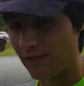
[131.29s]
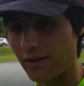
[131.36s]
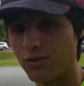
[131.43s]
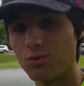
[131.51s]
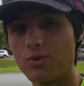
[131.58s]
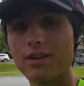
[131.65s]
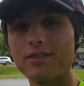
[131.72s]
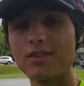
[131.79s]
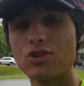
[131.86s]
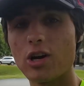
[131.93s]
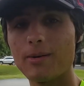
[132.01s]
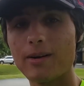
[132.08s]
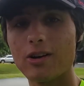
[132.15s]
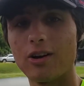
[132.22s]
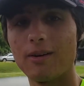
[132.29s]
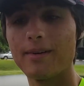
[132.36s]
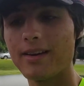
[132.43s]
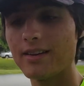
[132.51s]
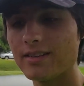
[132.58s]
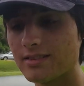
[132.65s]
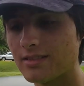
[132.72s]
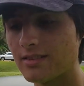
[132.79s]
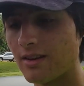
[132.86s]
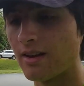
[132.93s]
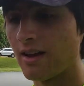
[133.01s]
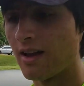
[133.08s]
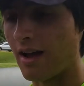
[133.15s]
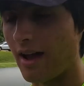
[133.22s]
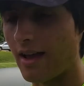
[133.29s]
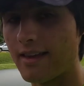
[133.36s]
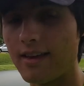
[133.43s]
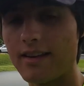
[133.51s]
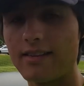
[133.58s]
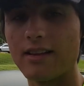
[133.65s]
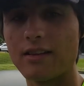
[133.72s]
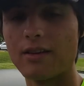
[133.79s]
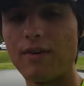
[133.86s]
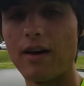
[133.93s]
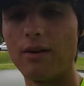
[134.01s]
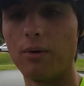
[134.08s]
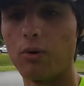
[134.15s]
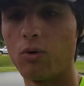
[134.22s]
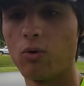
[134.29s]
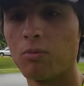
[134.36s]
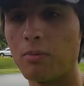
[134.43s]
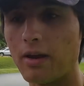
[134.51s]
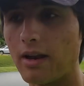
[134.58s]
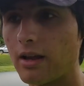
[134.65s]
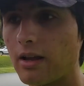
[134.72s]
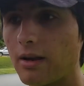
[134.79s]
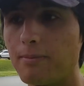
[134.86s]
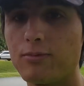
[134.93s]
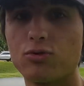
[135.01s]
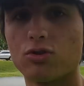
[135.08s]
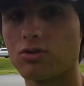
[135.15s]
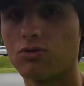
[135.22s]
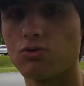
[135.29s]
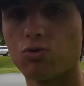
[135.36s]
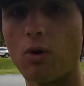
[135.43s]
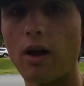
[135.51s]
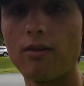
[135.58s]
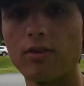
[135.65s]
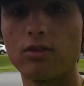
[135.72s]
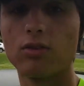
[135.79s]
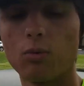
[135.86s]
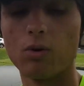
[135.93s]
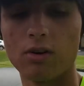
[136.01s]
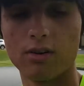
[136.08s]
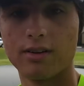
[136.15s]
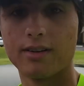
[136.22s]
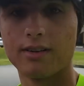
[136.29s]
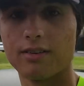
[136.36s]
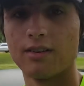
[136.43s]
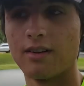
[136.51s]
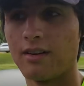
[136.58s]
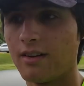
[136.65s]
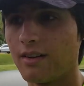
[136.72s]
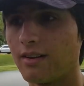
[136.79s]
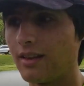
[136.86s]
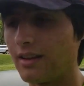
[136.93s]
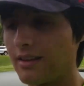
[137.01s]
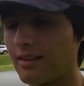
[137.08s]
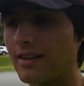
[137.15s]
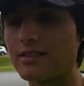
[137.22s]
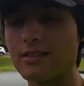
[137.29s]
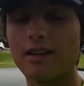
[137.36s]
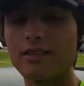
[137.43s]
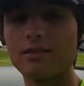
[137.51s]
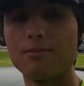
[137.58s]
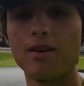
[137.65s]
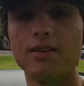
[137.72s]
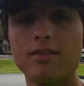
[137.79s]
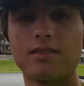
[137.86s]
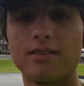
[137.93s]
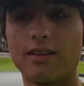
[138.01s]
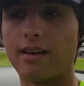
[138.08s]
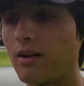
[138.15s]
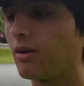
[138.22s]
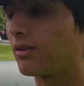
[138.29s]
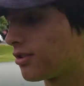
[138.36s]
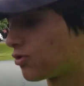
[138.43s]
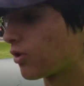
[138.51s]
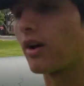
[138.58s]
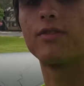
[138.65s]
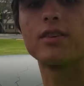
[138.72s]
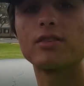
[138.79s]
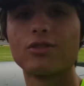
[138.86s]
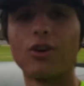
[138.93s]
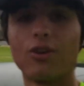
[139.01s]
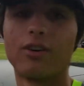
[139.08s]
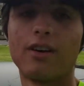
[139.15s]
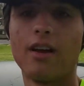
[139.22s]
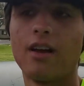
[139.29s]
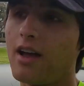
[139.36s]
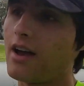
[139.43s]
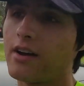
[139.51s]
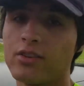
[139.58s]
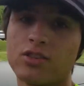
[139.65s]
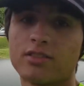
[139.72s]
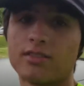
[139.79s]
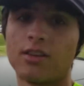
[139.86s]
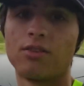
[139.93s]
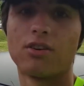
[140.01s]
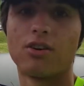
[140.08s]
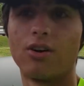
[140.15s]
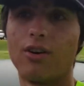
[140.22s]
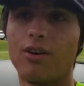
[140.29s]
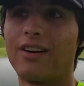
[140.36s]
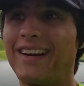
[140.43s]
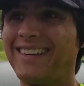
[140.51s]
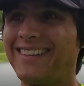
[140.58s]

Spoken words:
I do get the job at Comcast, I get to take the van home and I get to just drive it to work. Like that's amazing. Like I don't have to drive this car. I could just sell the car.